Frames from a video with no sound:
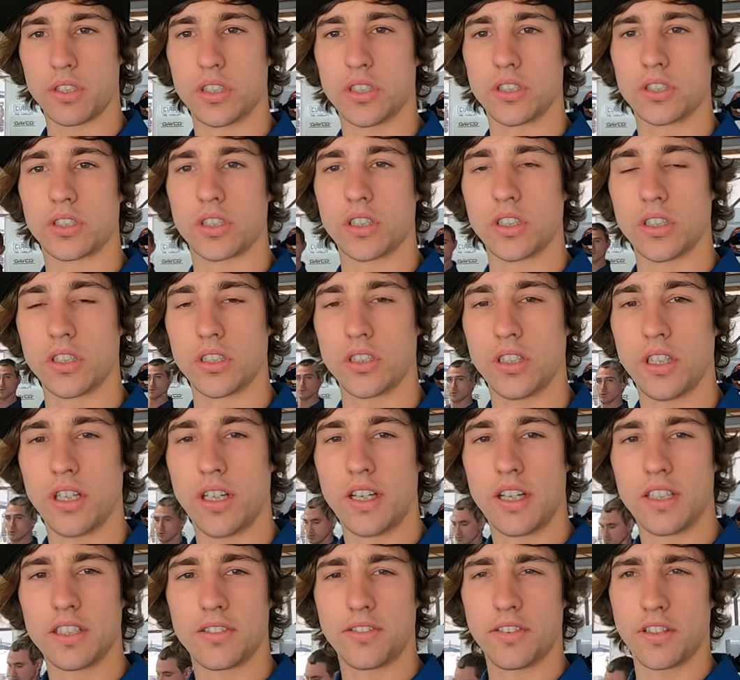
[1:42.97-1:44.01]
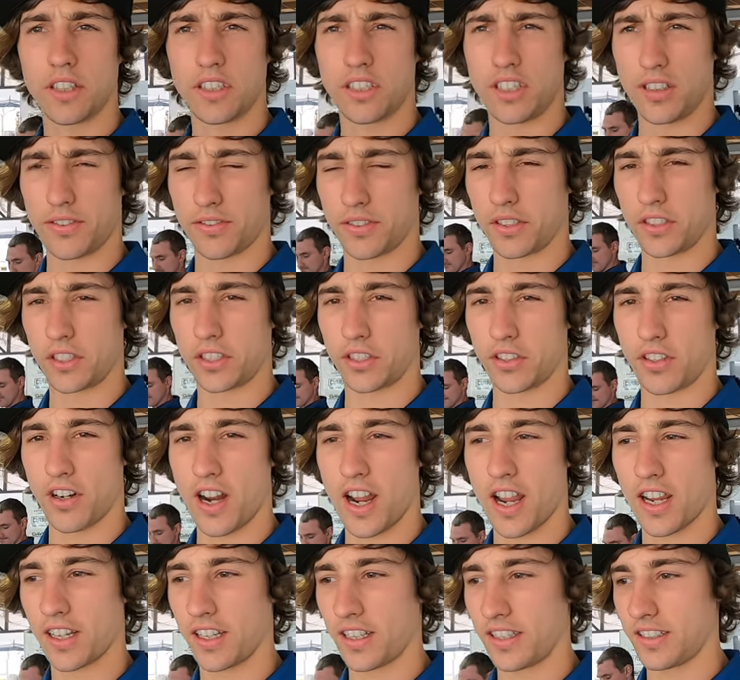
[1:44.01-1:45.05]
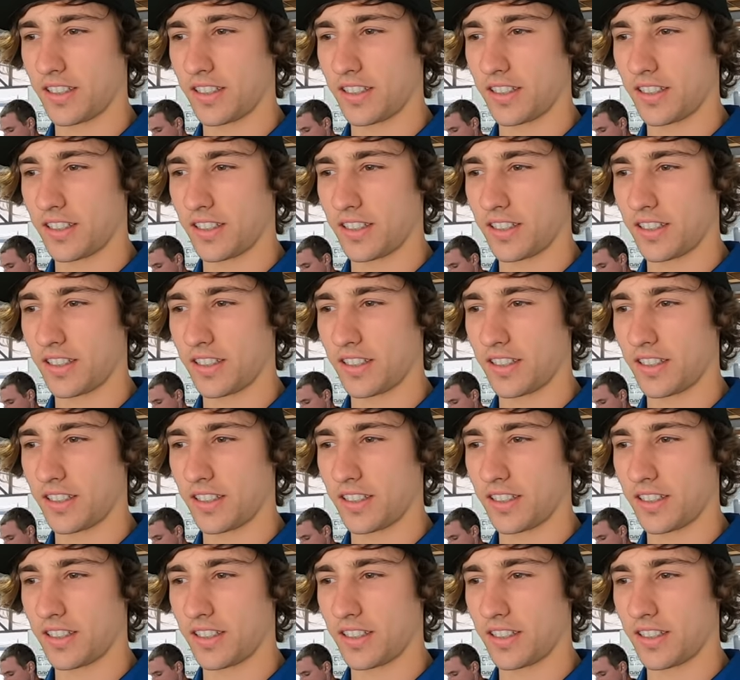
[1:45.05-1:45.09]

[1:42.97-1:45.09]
which is good. Very different track.